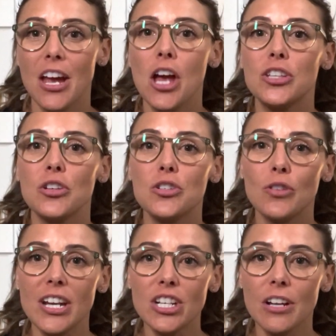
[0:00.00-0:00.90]
So
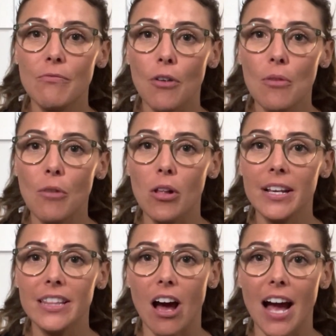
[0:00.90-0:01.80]
stretching and foam rolling
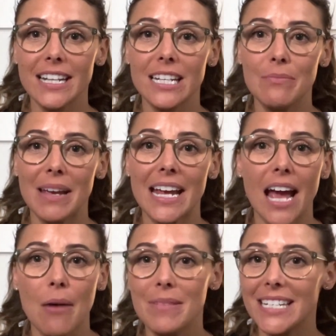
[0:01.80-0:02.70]
the ITB
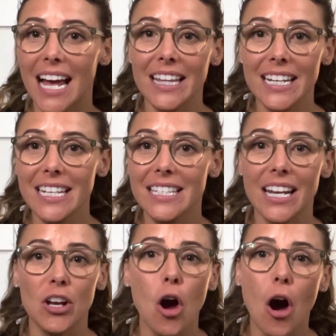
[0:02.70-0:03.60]
are modalities that are
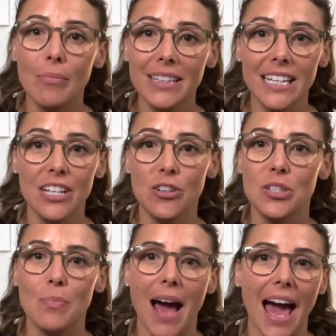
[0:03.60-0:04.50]
commonly
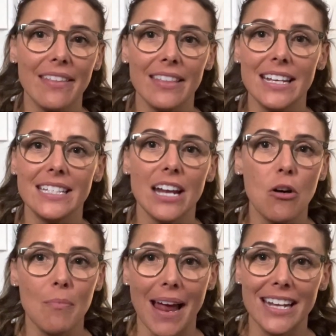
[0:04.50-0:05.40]
used by athletes to
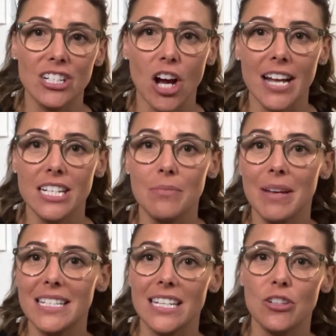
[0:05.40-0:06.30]
help manage
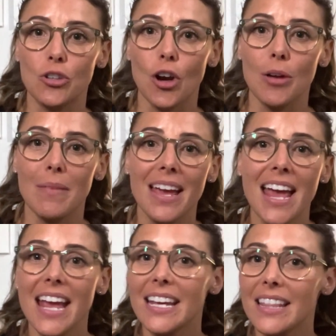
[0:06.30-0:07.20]
ITB syndrome,
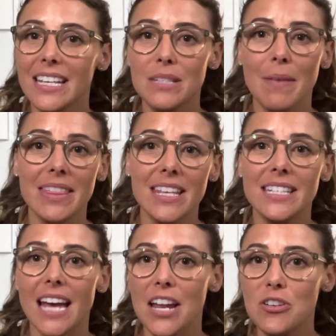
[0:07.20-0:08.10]
yet these methods
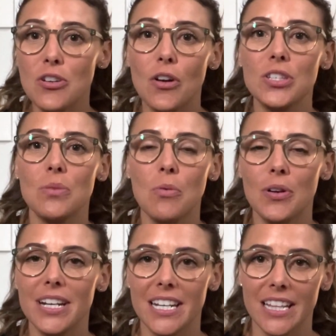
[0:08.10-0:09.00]
are not
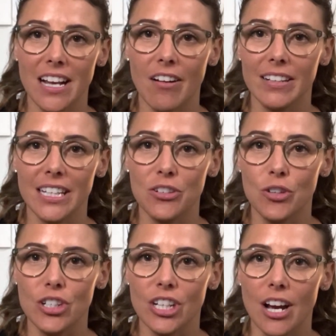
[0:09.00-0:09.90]
supported in the current
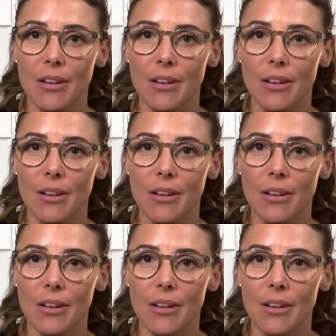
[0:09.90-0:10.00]
literature.